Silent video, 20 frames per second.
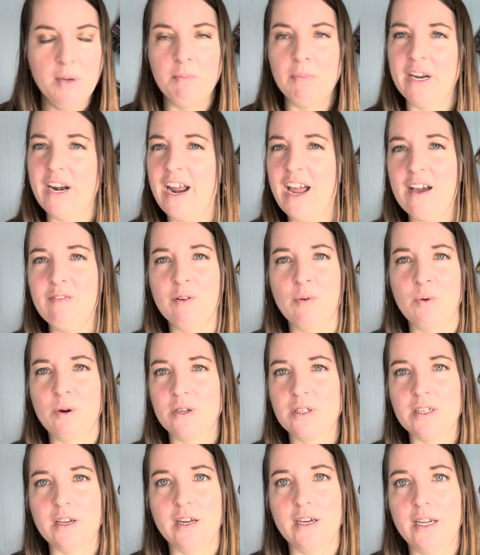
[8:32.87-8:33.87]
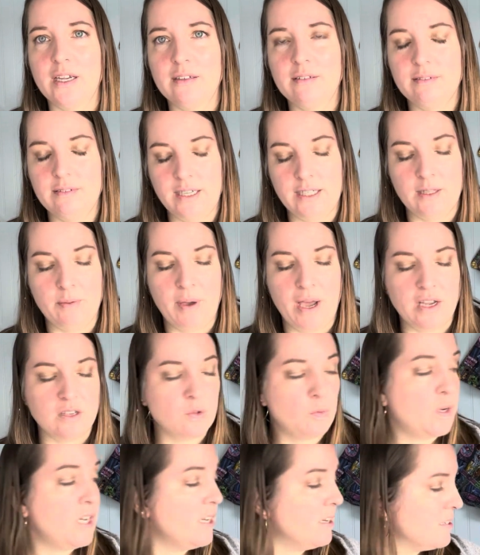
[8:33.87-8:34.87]
but I haven't worked on it in the past
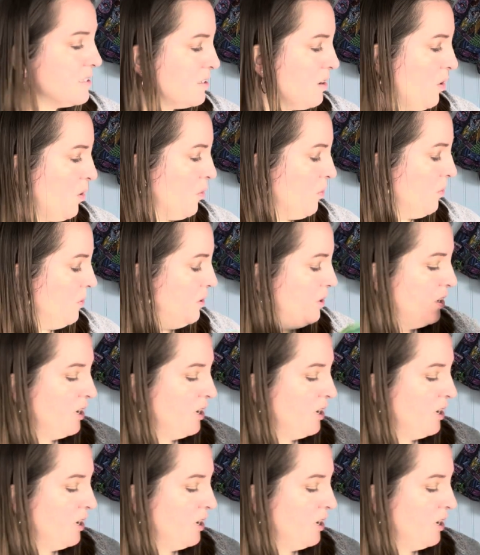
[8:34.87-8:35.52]
week, so